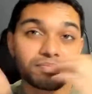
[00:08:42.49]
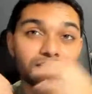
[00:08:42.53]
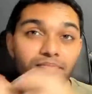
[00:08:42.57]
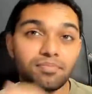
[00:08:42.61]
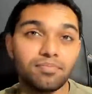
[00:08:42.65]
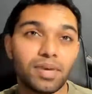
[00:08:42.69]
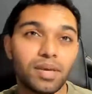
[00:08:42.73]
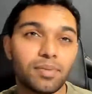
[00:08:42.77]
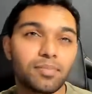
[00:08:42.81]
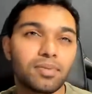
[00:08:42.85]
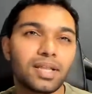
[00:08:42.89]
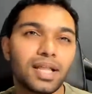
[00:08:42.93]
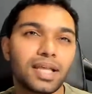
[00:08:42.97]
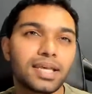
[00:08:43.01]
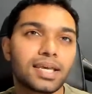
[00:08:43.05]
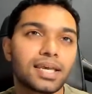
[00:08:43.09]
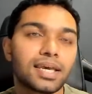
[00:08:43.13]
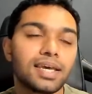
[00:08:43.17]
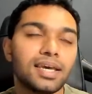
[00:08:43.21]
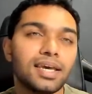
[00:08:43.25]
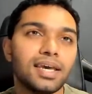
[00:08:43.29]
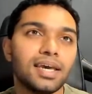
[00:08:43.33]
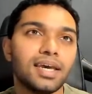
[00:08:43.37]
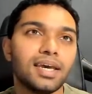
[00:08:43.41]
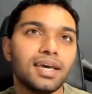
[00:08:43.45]
Maybe, like,
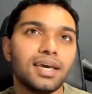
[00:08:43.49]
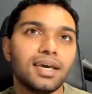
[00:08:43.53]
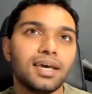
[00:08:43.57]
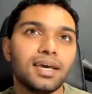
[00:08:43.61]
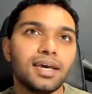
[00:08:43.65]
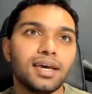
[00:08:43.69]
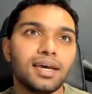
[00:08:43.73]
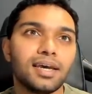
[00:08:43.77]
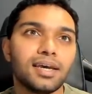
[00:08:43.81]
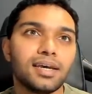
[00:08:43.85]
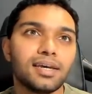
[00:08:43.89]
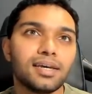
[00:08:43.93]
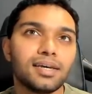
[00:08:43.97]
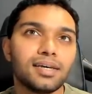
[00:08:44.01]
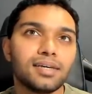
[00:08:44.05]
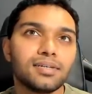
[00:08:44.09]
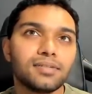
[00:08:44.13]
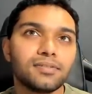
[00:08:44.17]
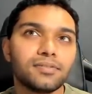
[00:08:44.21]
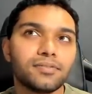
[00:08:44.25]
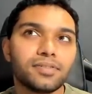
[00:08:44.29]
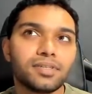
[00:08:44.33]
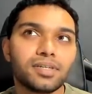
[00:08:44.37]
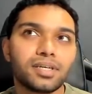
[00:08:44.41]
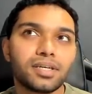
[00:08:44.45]

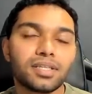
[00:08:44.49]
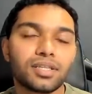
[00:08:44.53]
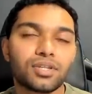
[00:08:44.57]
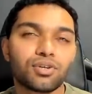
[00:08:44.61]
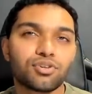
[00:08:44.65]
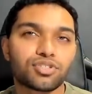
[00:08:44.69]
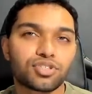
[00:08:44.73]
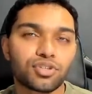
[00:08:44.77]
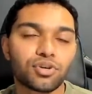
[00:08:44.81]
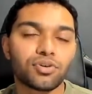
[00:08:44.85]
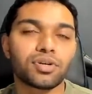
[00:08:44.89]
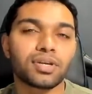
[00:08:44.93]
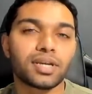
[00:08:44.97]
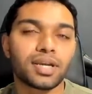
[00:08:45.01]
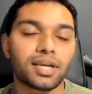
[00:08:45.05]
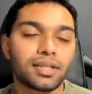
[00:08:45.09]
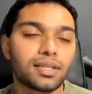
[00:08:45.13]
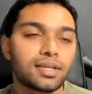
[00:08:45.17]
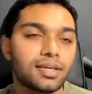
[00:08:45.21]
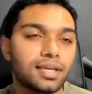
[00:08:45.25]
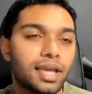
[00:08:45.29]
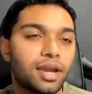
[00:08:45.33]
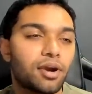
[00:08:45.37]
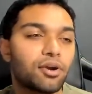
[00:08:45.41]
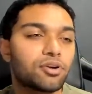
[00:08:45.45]
there's
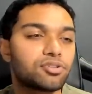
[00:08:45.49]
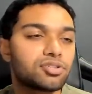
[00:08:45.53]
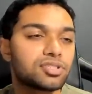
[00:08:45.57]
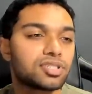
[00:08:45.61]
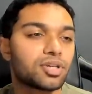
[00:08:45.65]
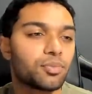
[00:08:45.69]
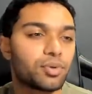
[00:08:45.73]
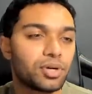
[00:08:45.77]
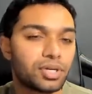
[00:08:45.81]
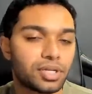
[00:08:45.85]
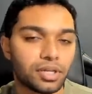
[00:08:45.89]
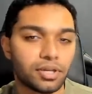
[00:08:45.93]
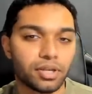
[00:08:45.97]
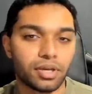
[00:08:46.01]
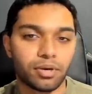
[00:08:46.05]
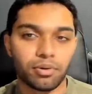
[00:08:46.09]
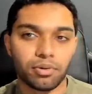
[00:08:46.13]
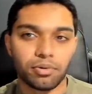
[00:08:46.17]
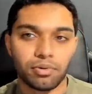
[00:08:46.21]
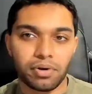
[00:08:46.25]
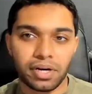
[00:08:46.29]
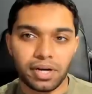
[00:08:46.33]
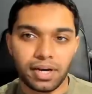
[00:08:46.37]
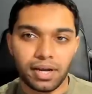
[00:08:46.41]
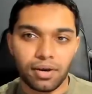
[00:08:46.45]
the characters that we're dealing with
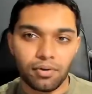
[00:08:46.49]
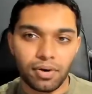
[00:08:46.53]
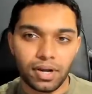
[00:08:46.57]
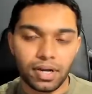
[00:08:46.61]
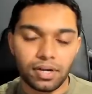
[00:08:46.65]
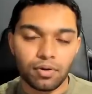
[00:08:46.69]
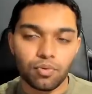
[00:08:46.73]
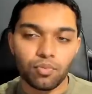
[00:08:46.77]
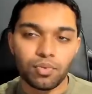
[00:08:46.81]
right now, right?